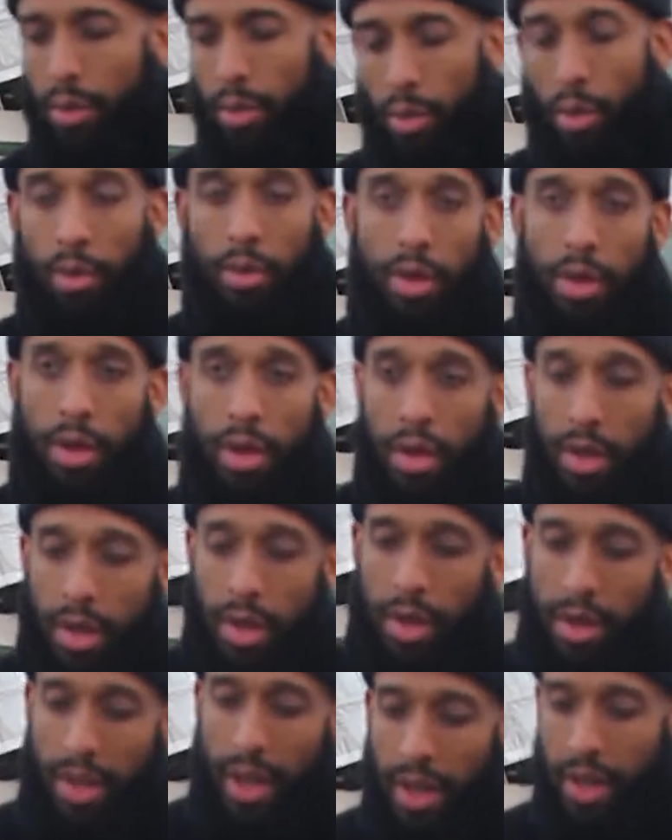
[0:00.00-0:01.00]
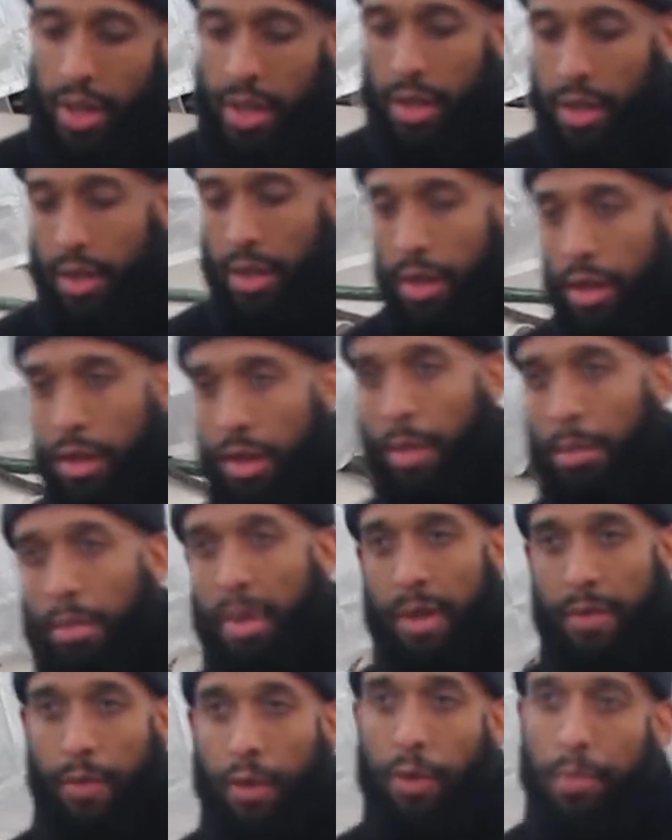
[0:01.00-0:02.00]
well, exactly, the
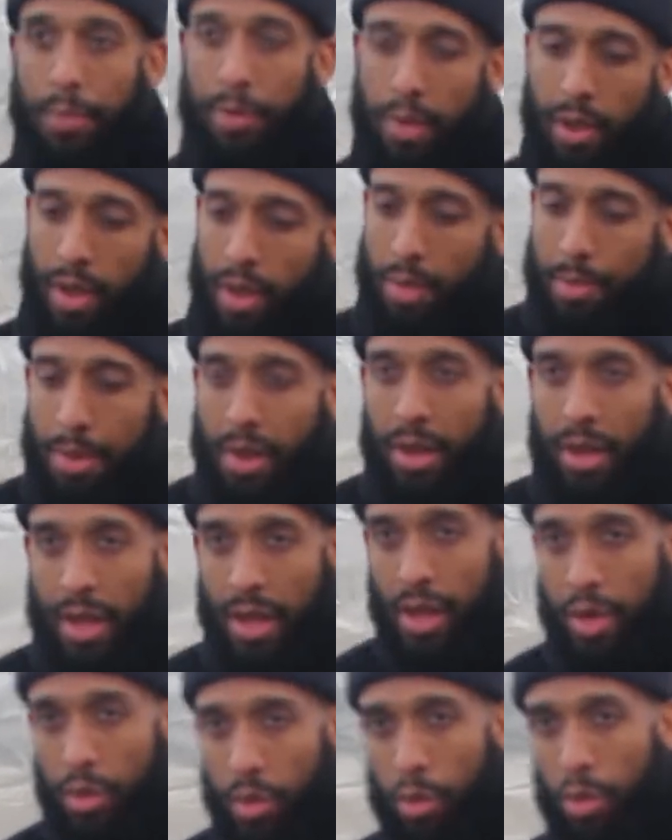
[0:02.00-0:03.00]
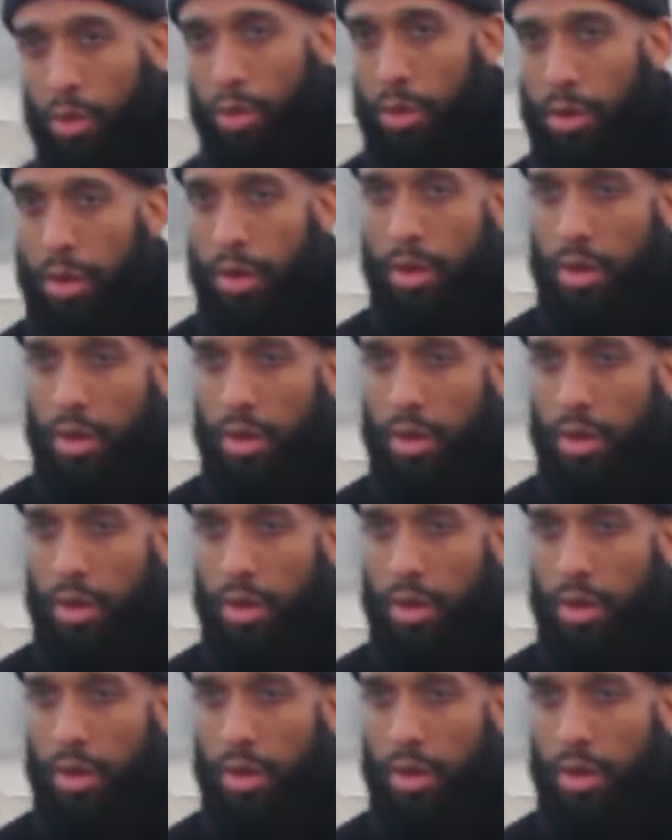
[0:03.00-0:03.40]
myth of it being equal.